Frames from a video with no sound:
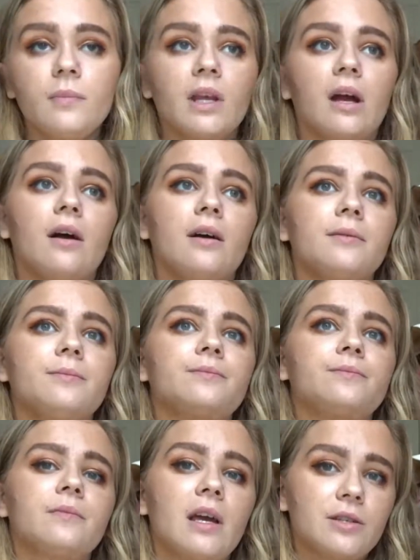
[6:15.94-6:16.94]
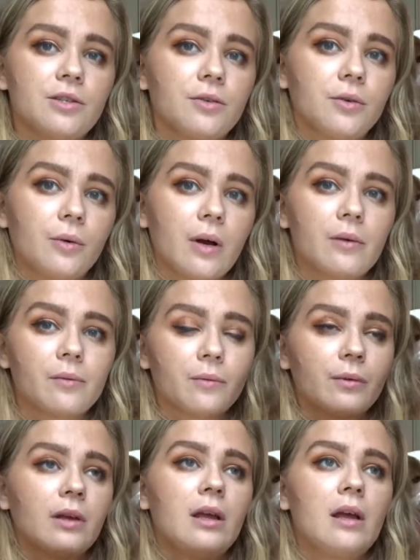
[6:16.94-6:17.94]
I do
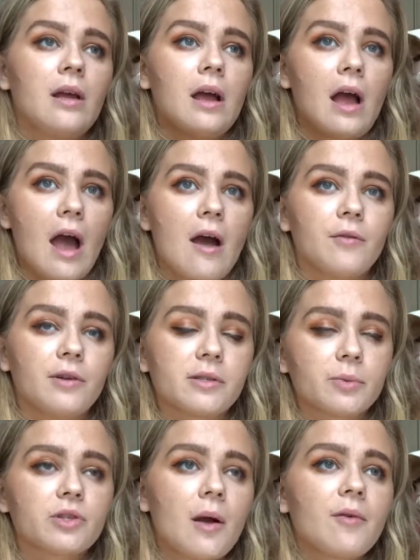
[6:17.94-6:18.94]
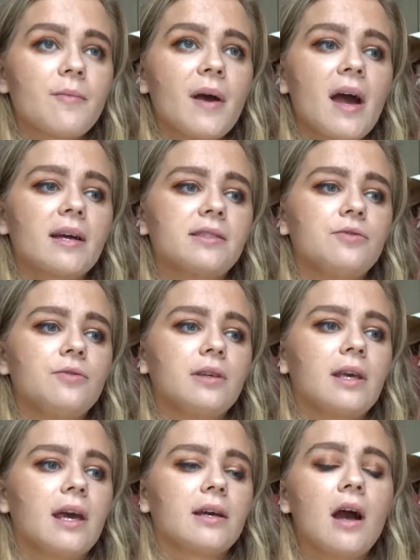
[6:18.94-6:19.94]
have reusable shopping bags. You can
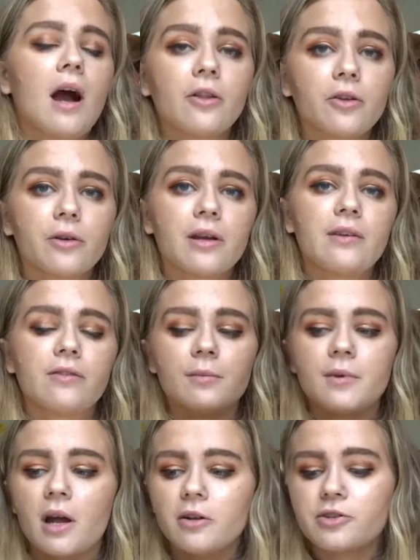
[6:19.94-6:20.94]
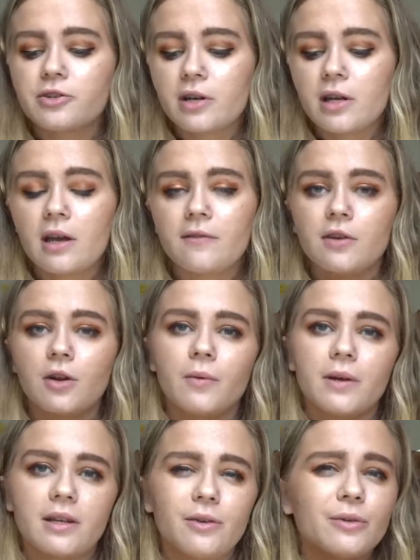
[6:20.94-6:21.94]
get cutlery from Dollar Tree if you don't want
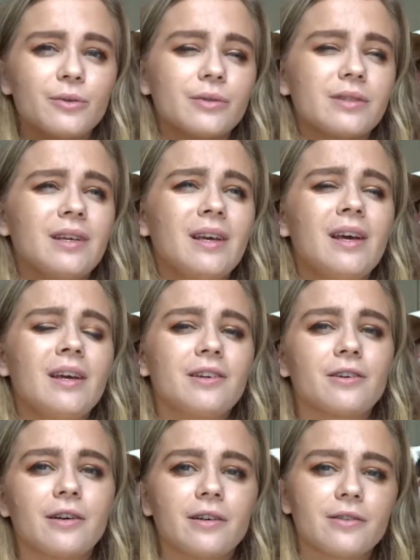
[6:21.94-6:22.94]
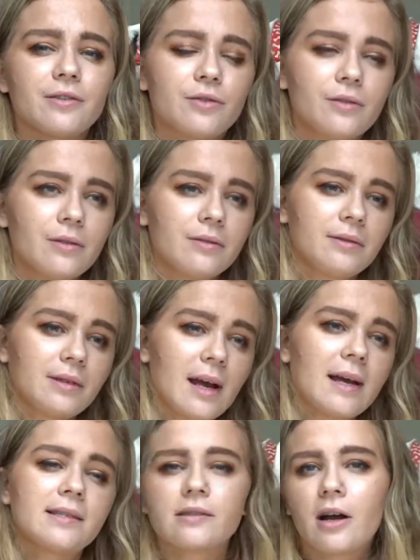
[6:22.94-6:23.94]
to use your
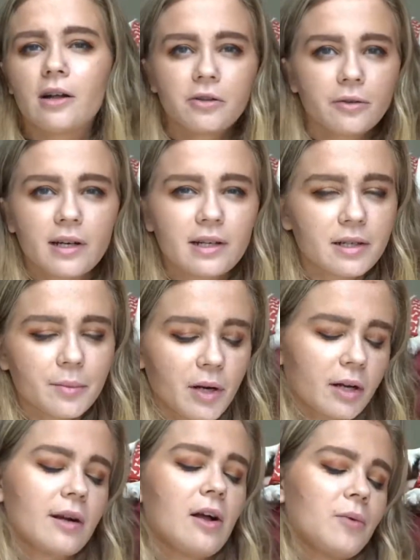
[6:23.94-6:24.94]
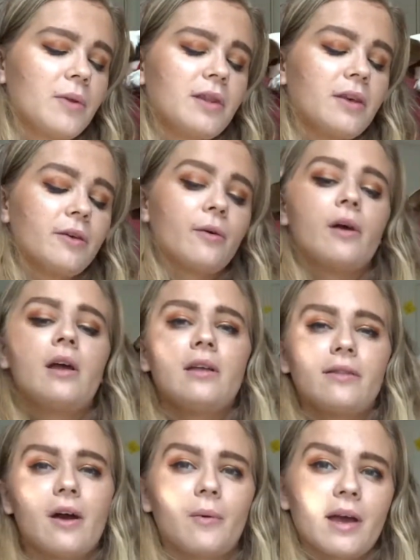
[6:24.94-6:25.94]
nice cutlery to bring around with you.
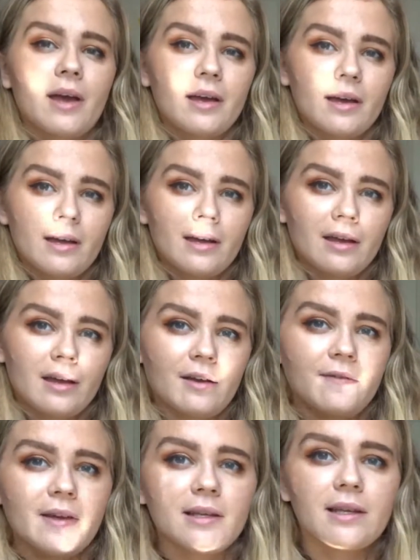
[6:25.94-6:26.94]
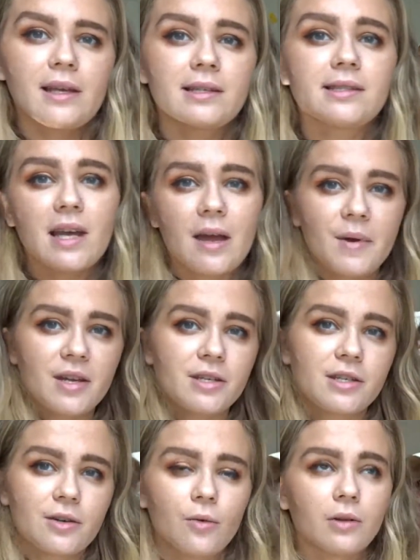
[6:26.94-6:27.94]
That way, if it gets
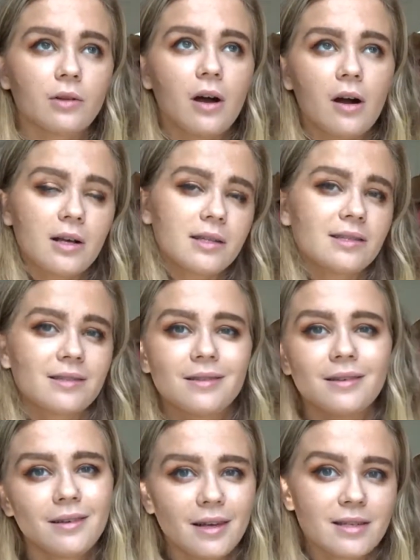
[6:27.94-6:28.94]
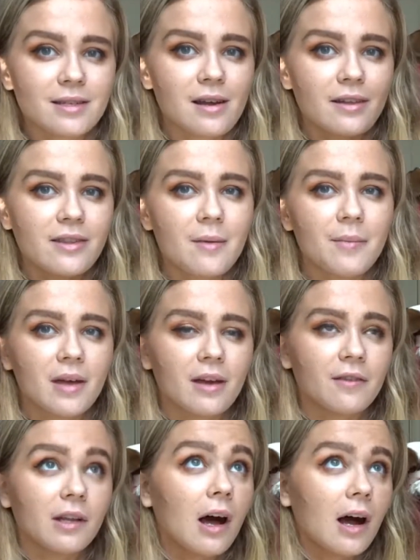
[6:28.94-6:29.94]
damaged or lost, it's not that big of
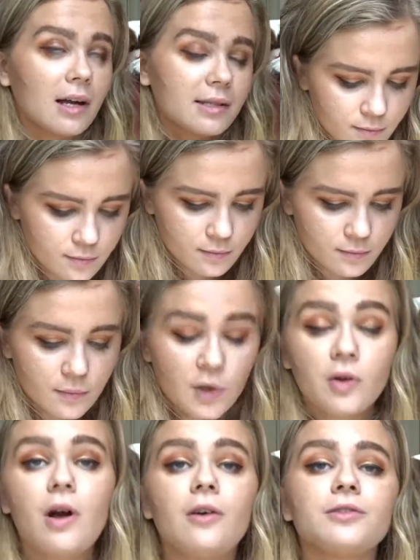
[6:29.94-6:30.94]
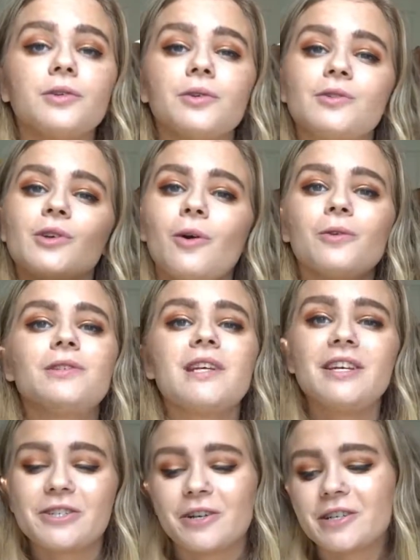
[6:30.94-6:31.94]
a loss. You can also use old
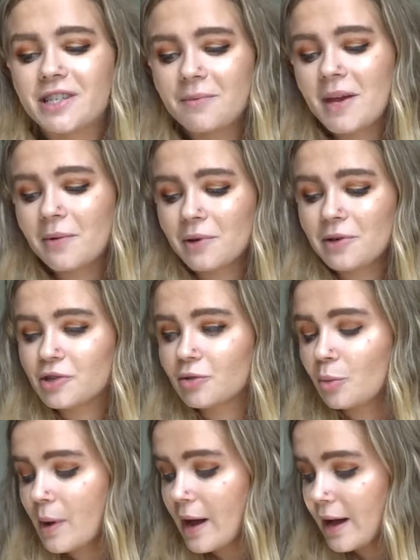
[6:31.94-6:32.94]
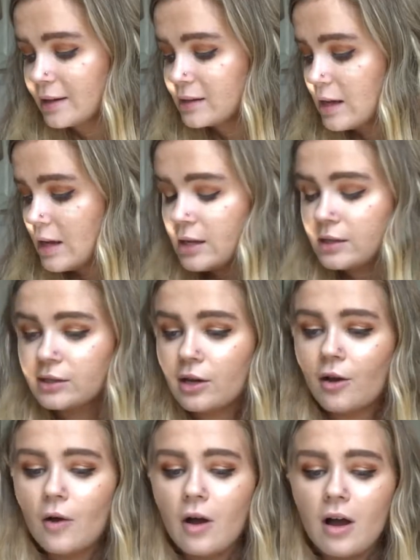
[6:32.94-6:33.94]
t-shirts to make reusable bags,
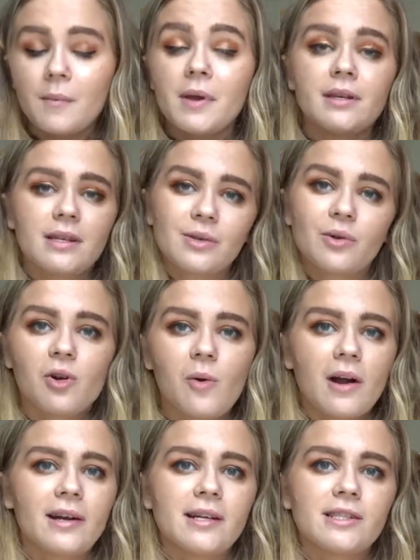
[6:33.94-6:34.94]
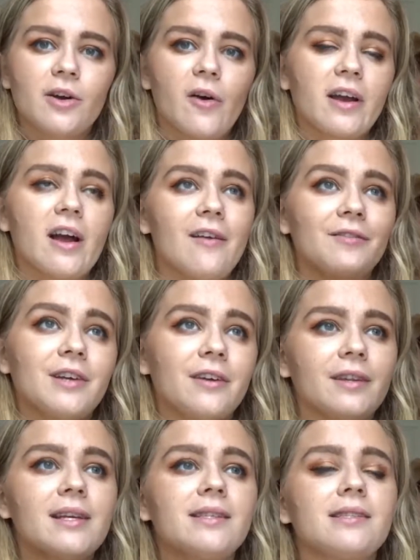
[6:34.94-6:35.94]
so it doesn't require any sewing. I've done
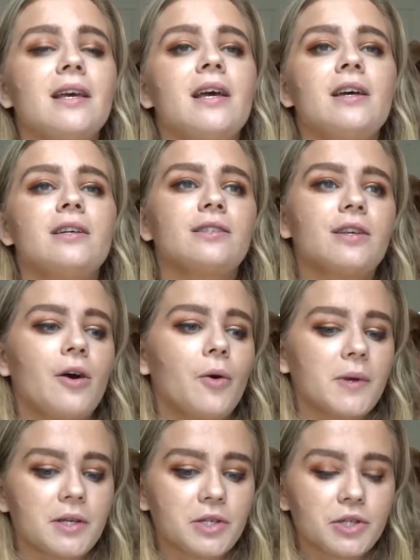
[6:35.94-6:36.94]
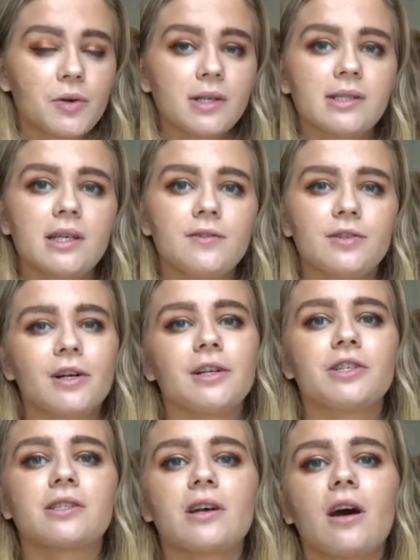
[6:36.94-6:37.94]
this. So with a short sleeve shirt,
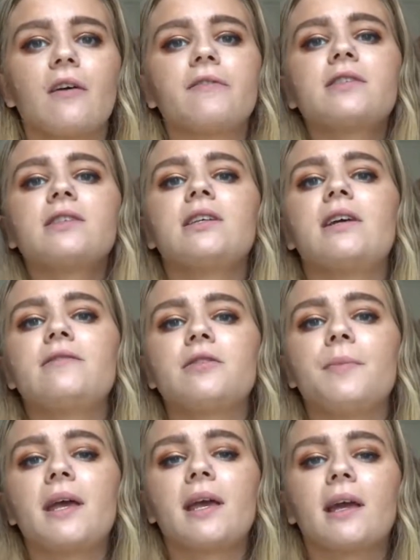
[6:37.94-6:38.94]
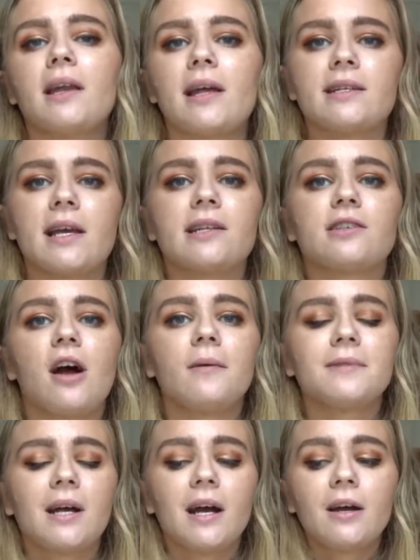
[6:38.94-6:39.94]
just cut off the sleeves to make it a tank top
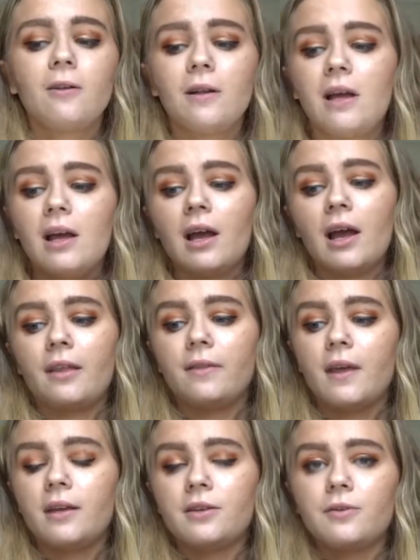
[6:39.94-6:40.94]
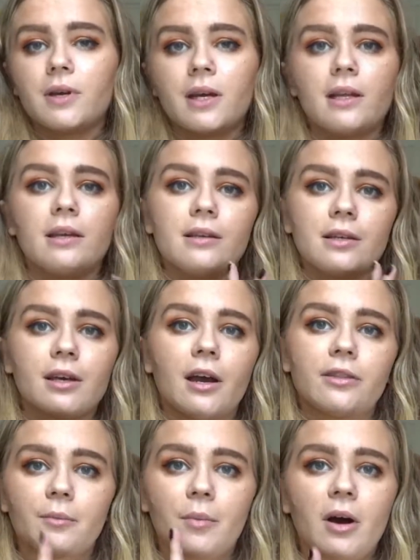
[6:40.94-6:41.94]
style, and then you can
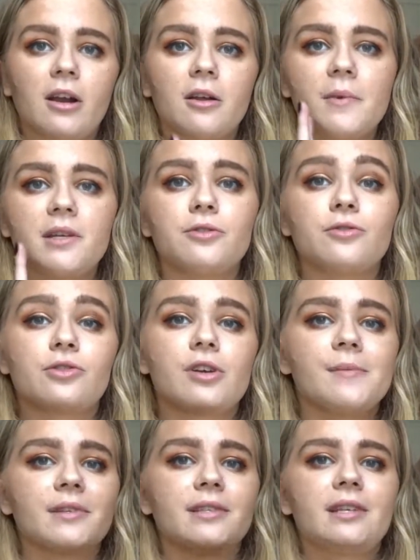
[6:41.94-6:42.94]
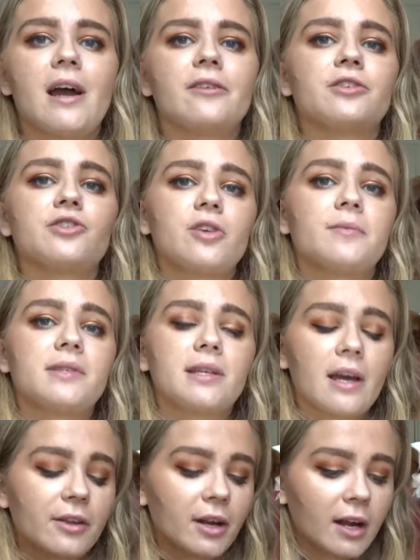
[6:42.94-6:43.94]
cut the bottom into strips and tie the strips
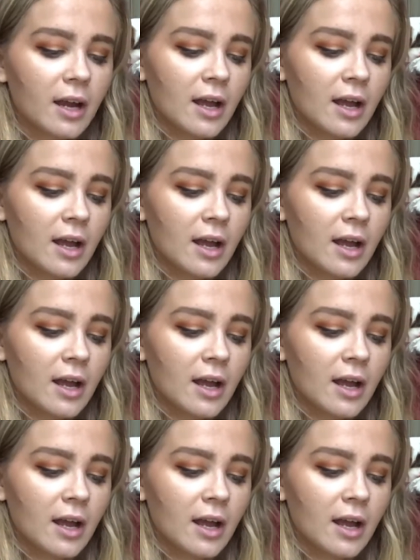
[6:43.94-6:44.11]
together.